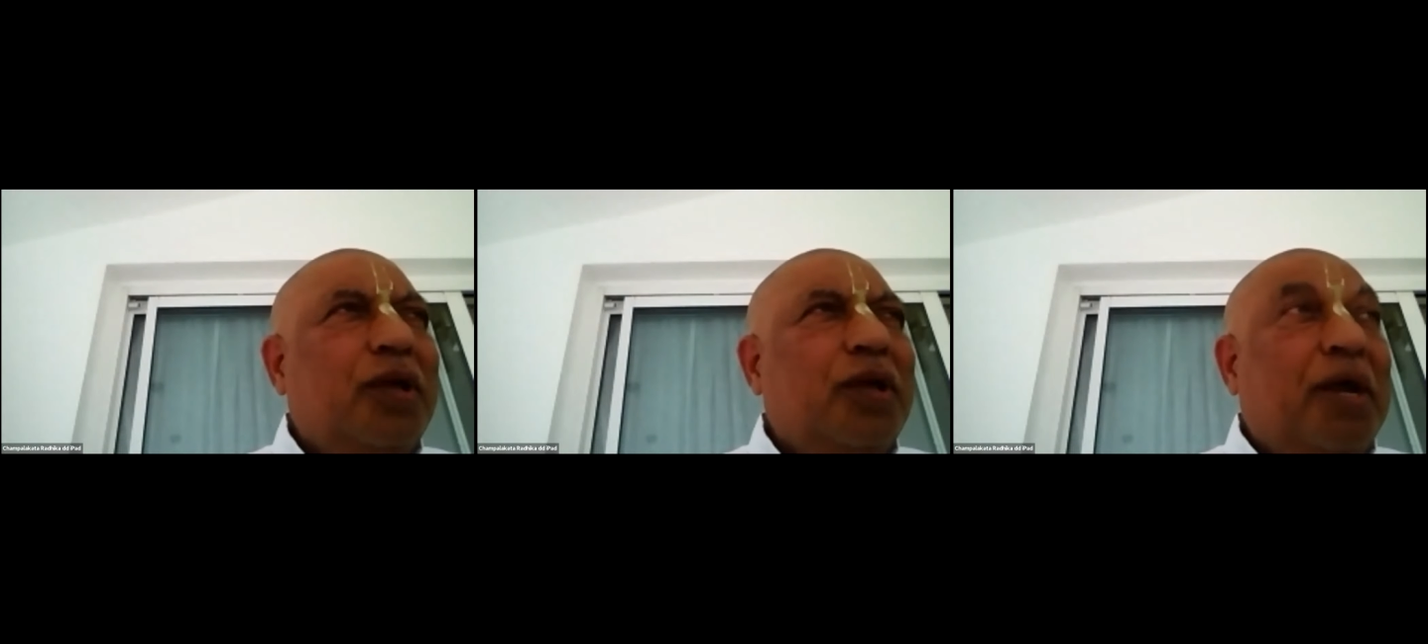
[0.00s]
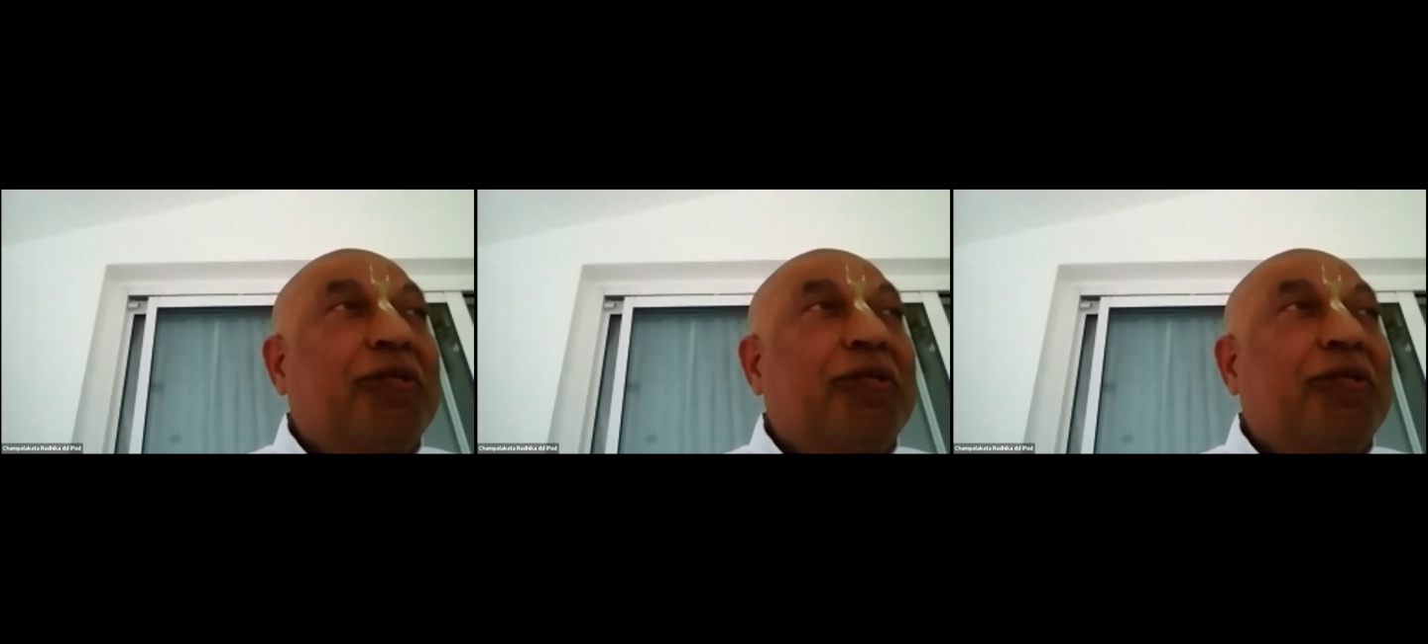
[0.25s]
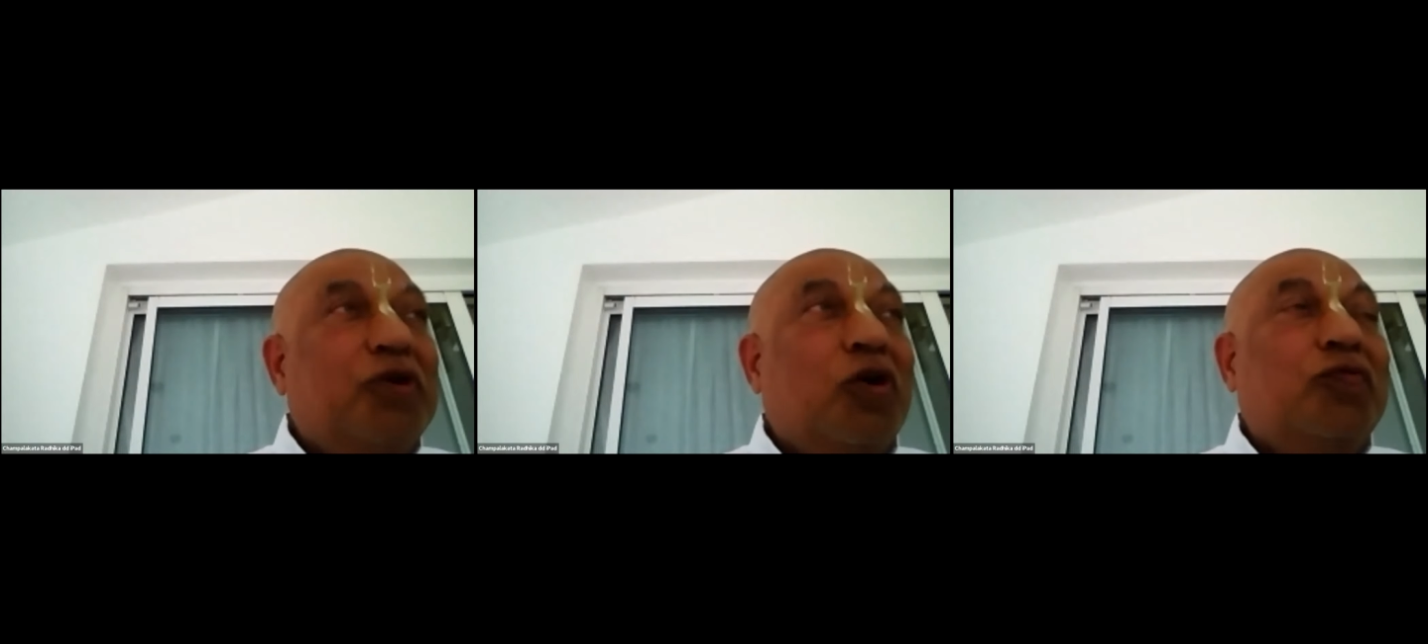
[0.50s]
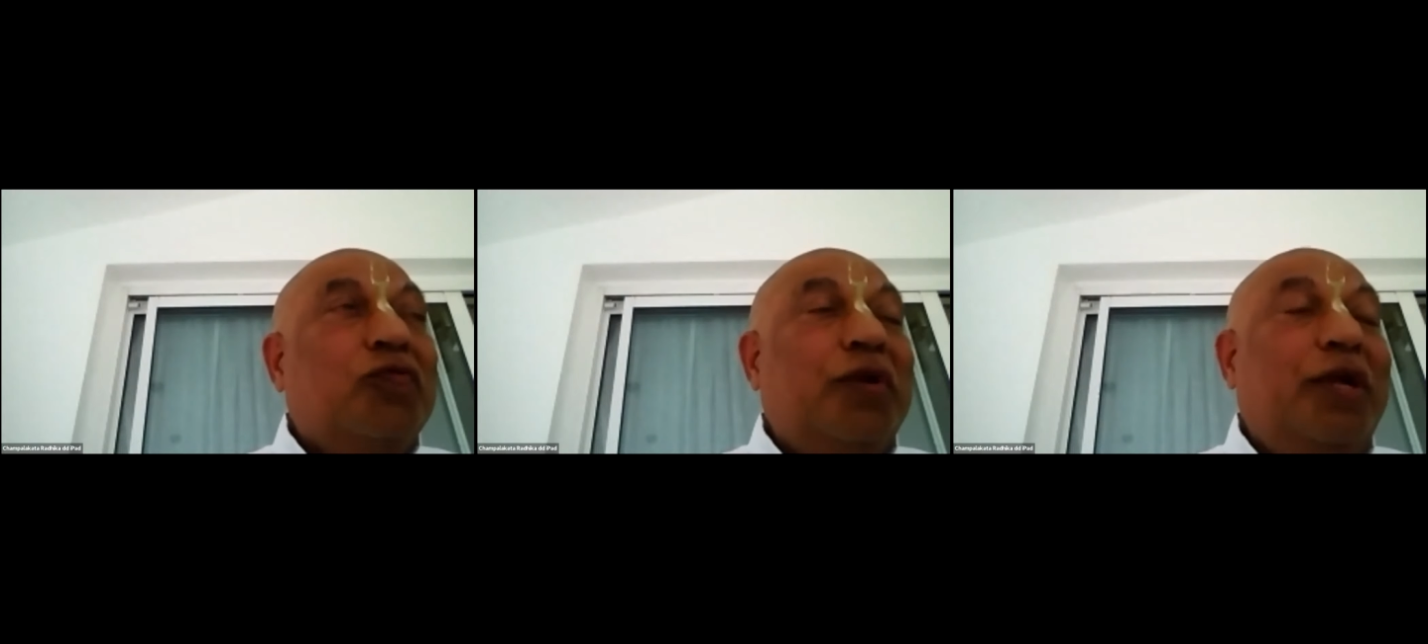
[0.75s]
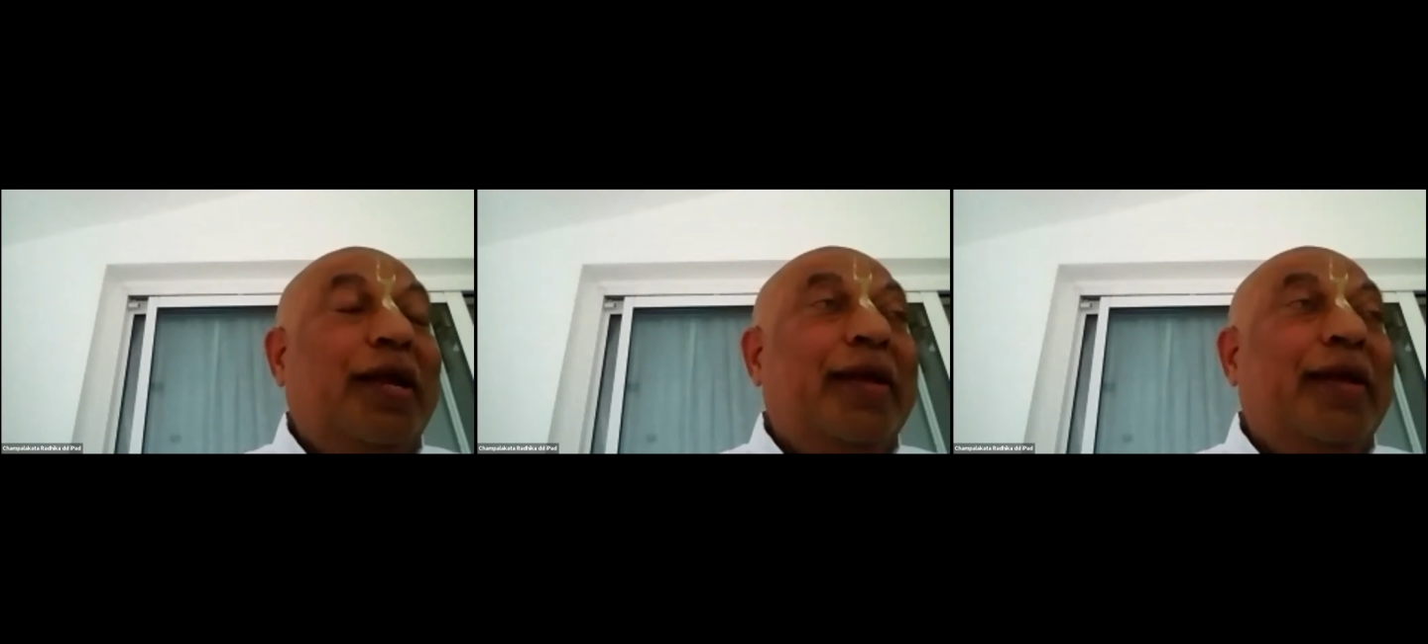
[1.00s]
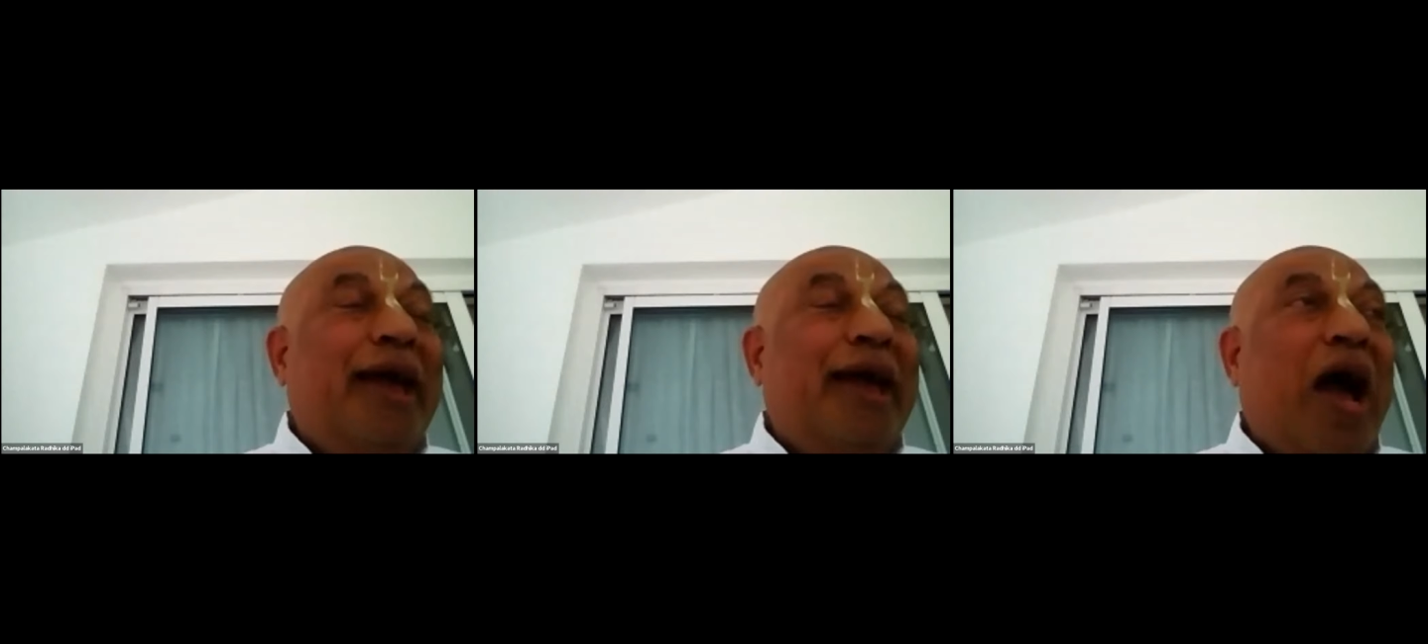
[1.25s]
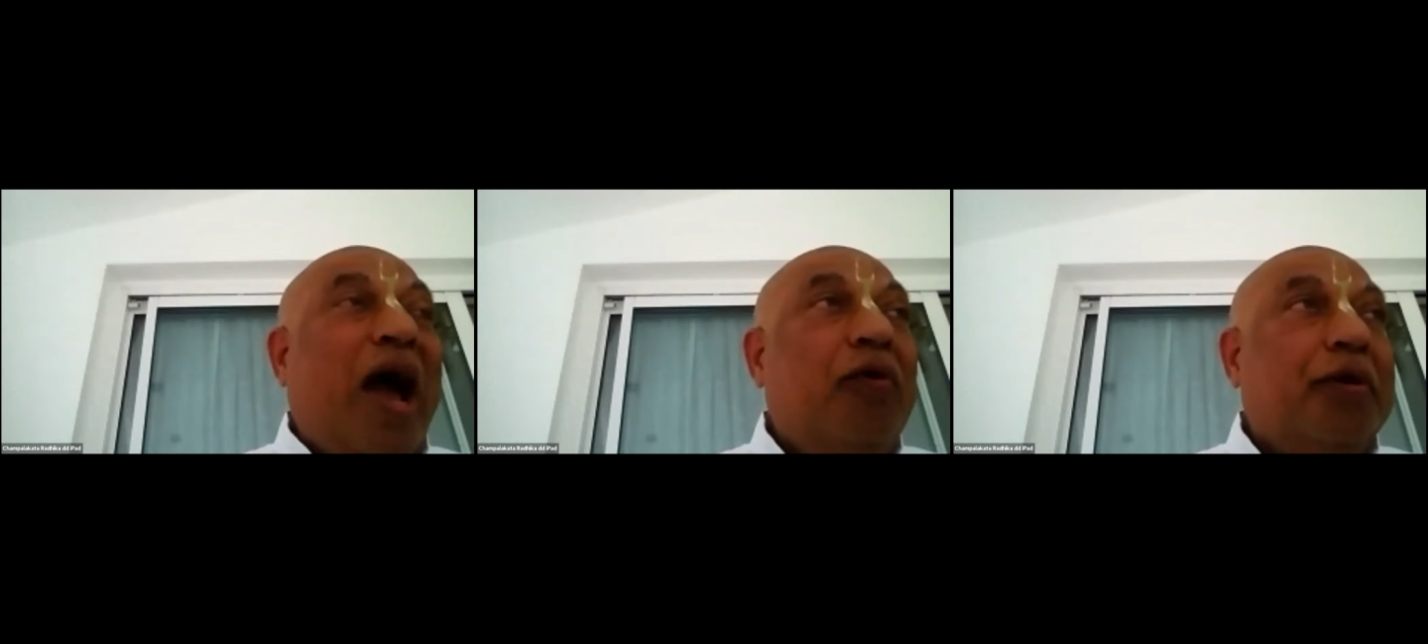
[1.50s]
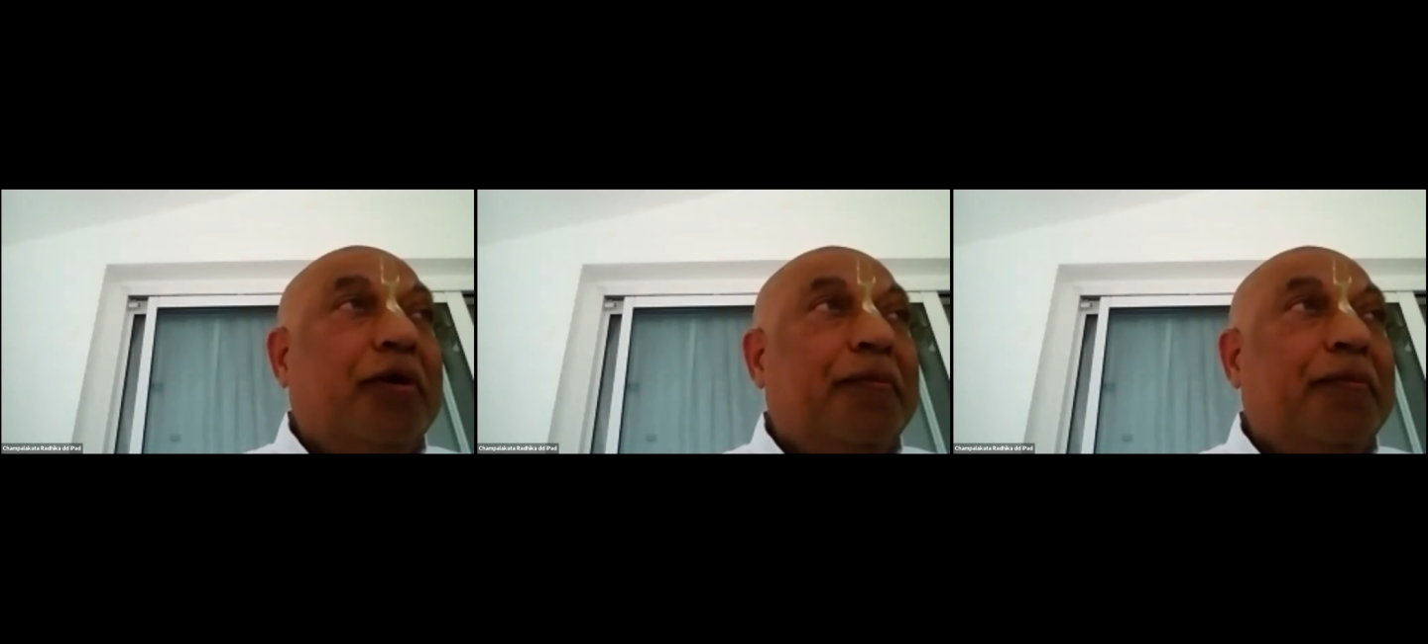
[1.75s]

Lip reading: I talked for nearly an hour.